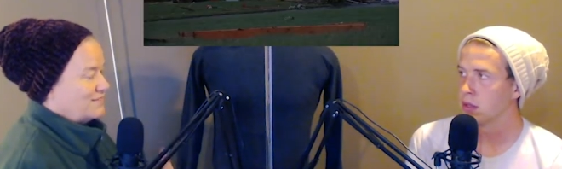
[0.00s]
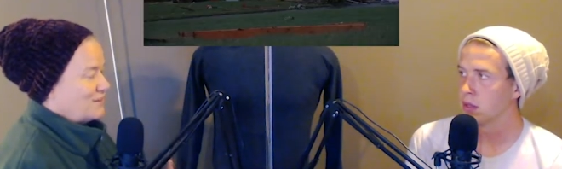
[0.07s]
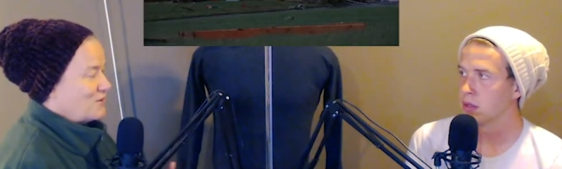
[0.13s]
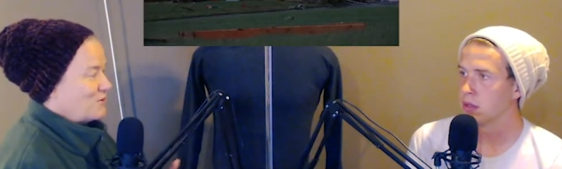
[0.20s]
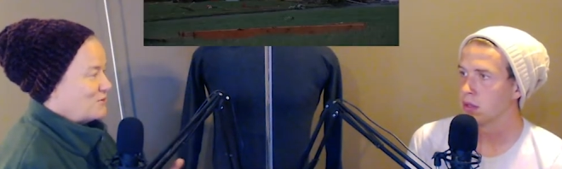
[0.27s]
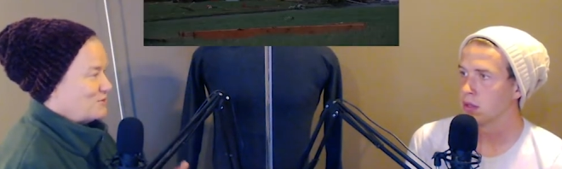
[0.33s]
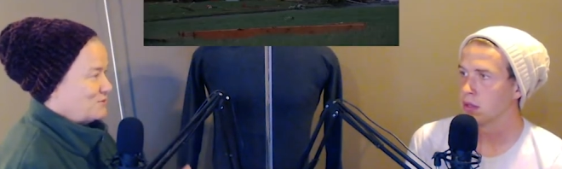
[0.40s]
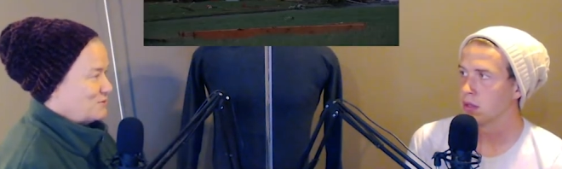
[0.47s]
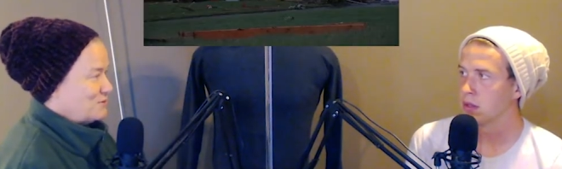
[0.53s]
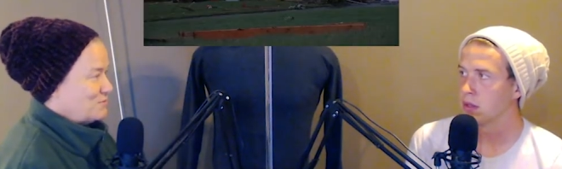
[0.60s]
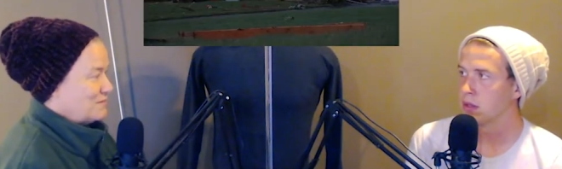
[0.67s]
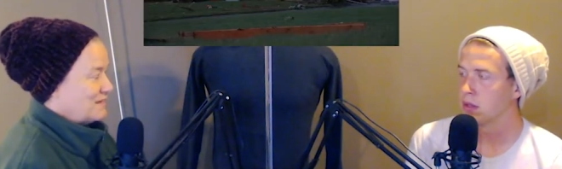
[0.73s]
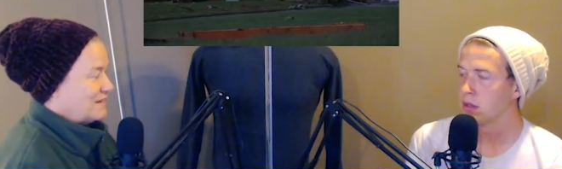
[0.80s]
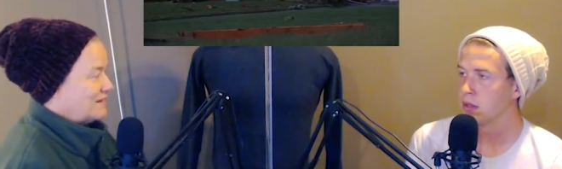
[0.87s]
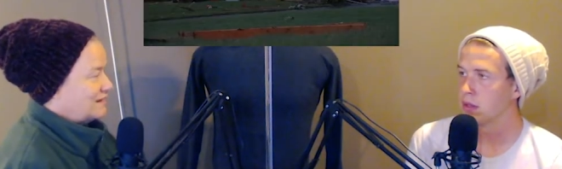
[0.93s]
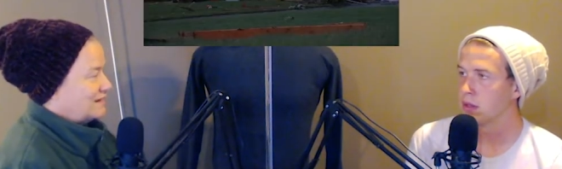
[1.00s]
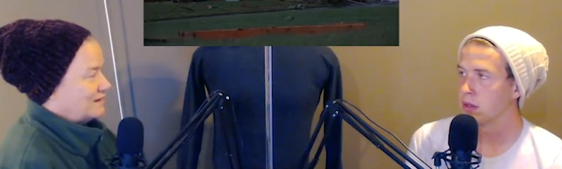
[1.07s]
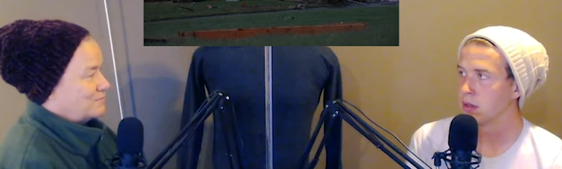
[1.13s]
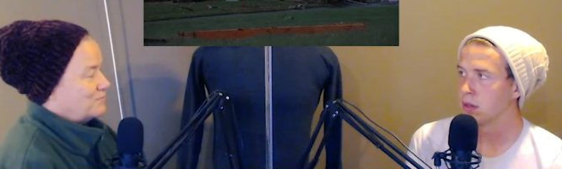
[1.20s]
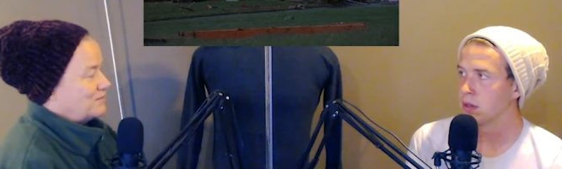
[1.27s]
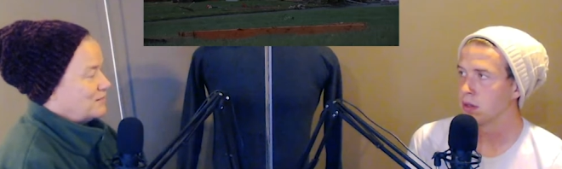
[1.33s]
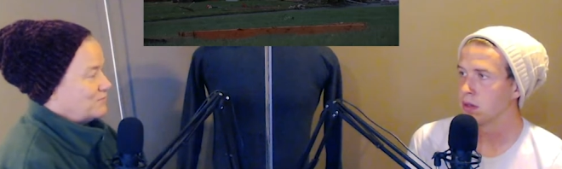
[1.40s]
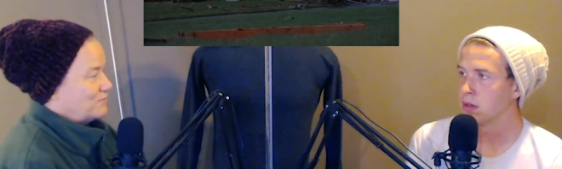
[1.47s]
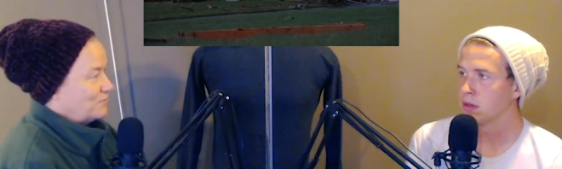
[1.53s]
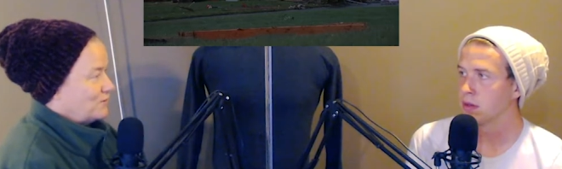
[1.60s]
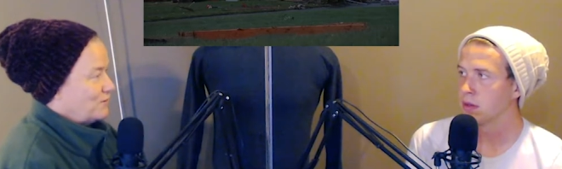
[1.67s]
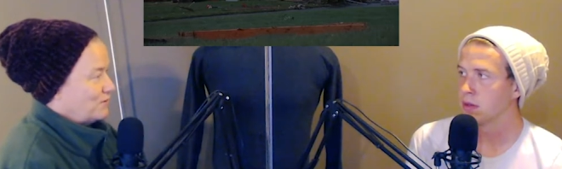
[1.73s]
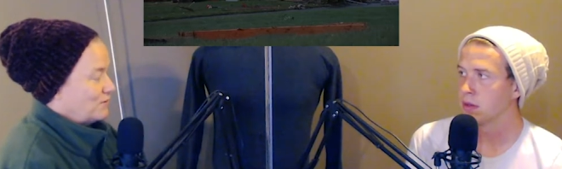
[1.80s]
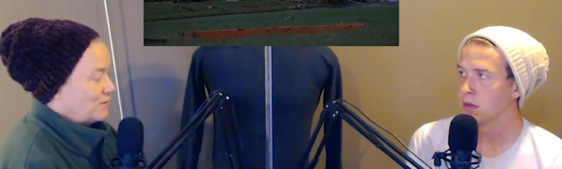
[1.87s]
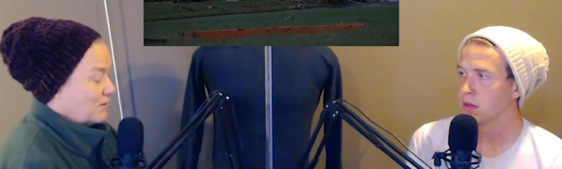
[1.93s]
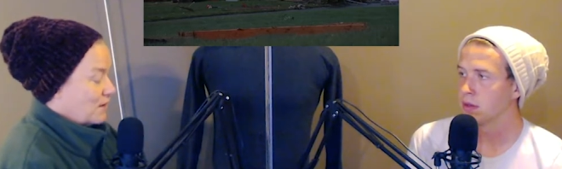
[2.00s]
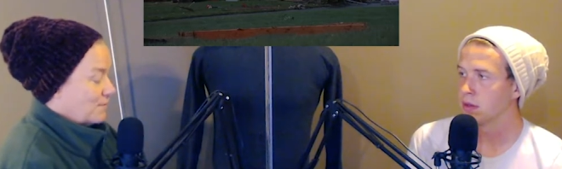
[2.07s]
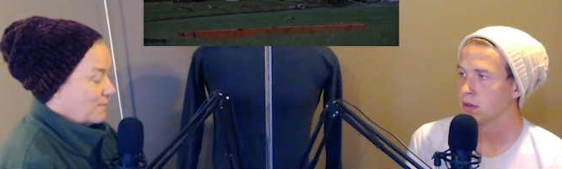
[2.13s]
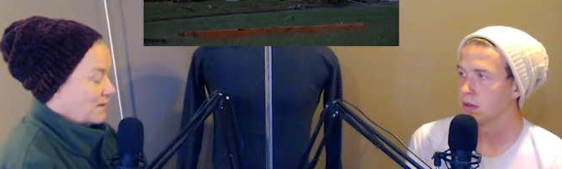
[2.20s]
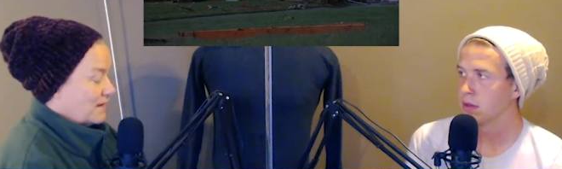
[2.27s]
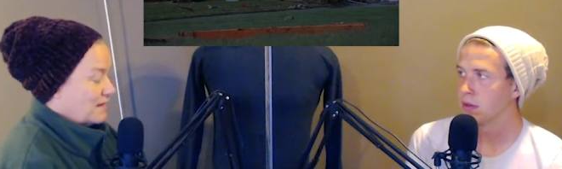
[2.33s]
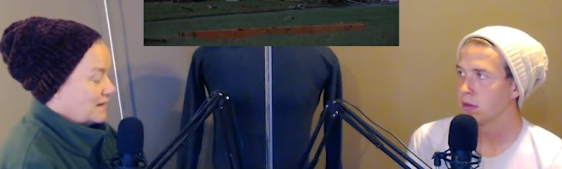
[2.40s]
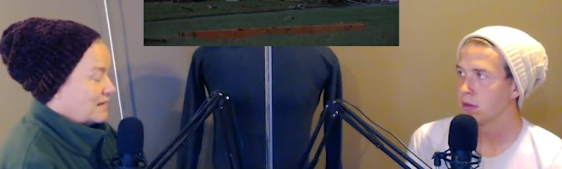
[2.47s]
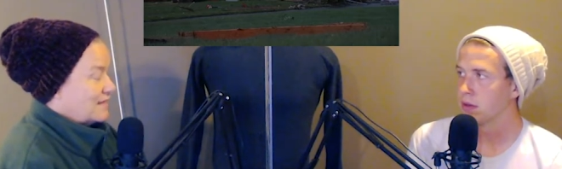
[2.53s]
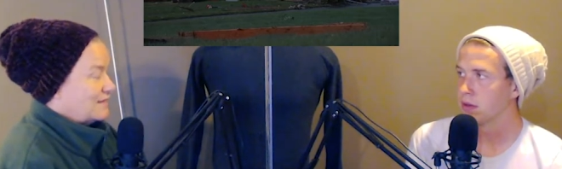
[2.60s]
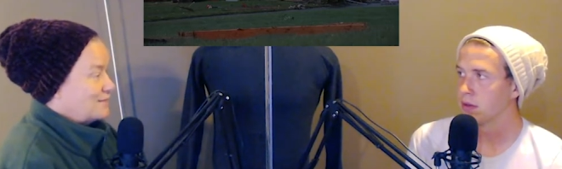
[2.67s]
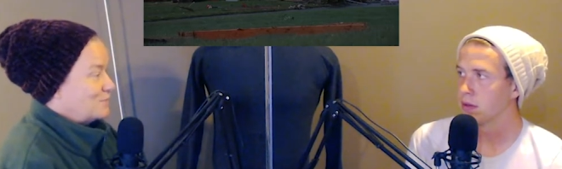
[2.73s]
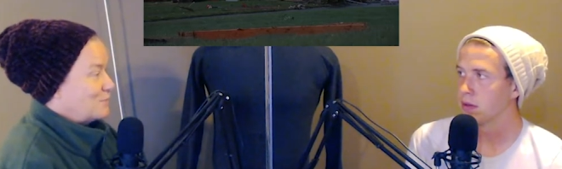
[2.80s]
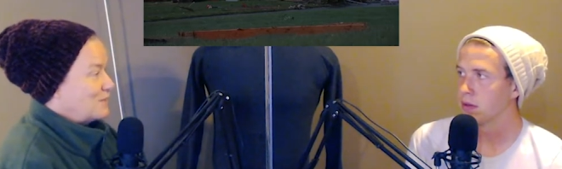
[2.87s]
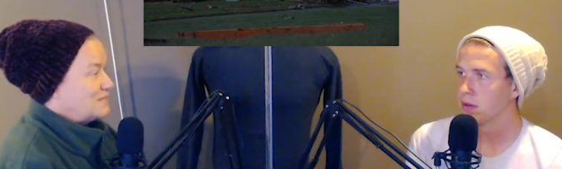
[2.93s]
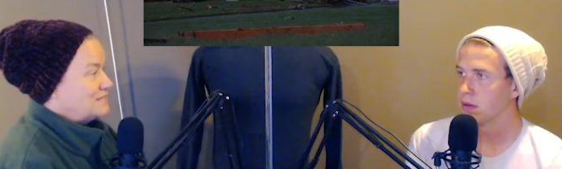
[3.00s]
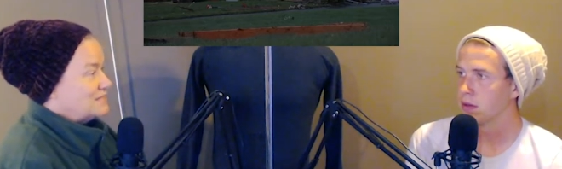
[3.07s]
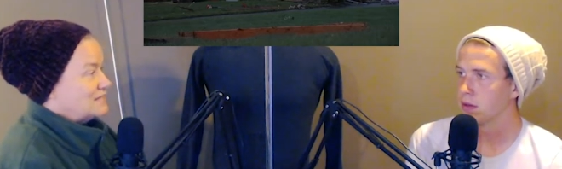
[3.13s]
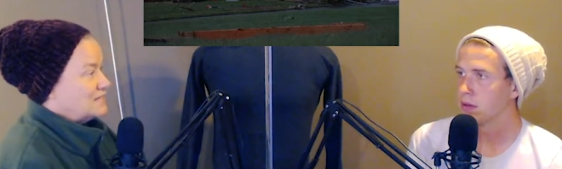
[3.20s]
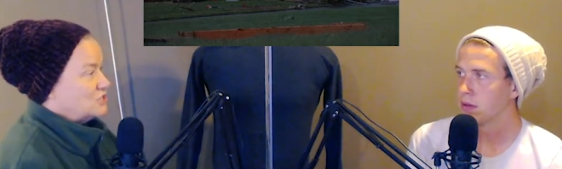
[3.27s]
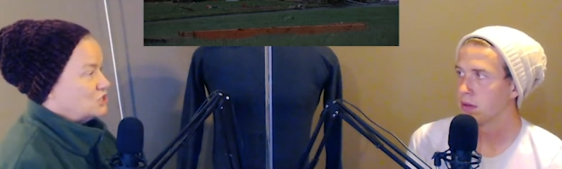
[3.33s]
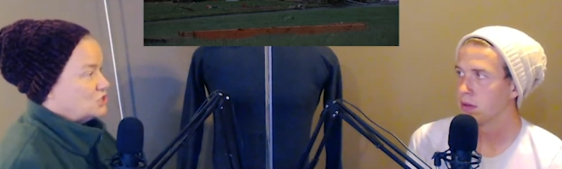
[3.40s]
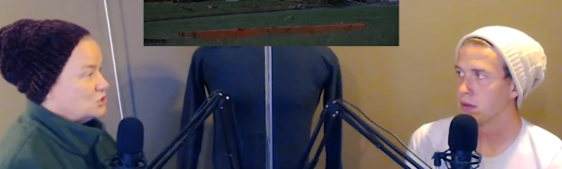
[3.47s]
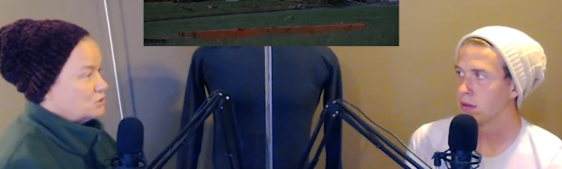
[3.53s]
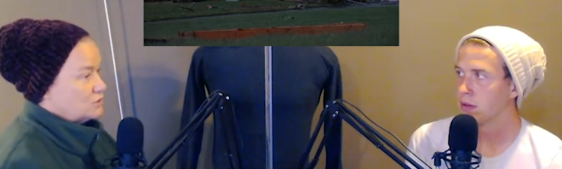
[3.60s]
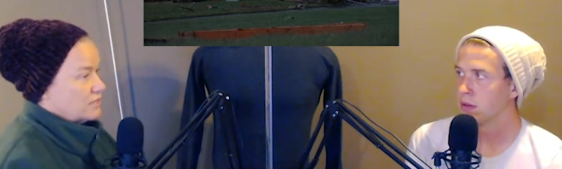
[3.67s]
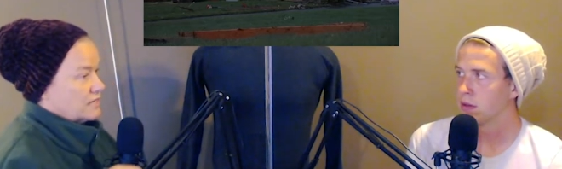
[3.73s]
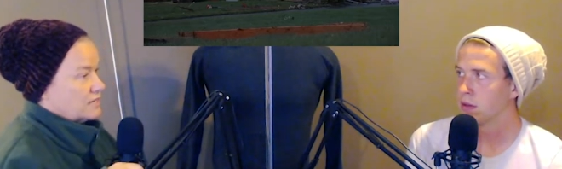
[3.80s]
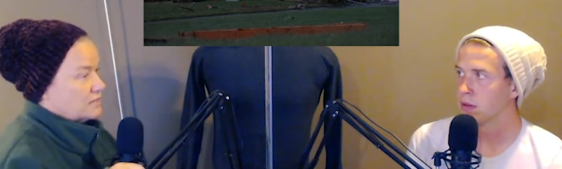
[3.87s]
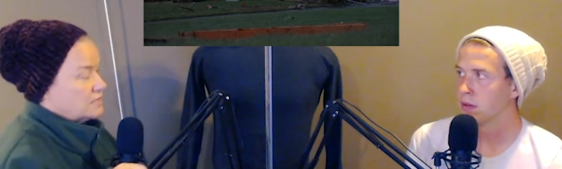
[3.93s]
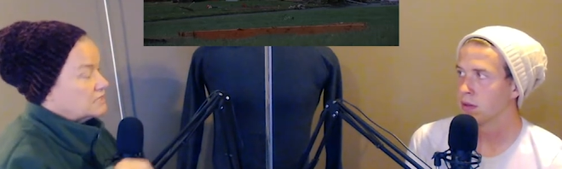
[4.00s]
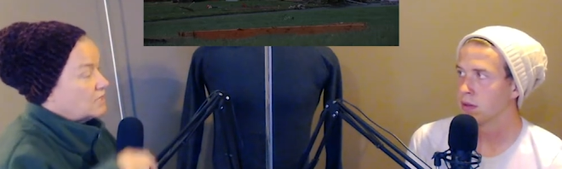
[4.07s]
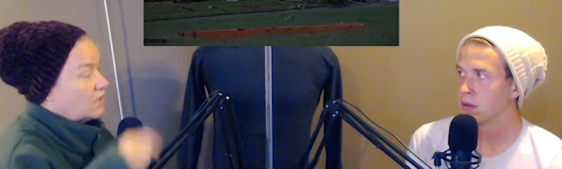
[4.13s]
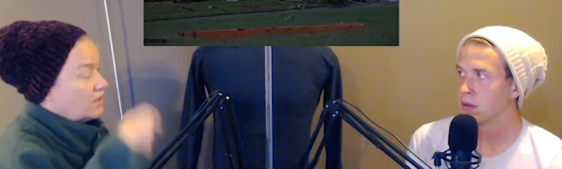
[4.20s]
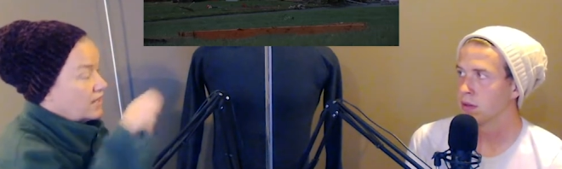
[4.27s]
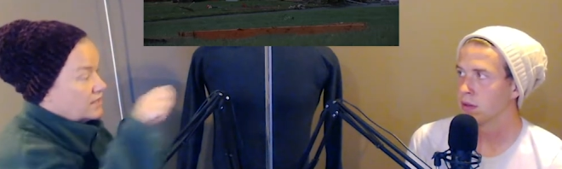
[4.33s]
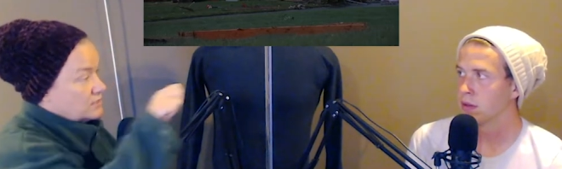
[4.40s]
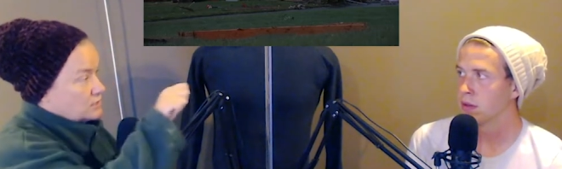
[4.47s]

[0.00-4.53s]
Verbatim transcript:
Speaker 1: they all concerned me and i prayed for all but the ones that just look like a dollhouse.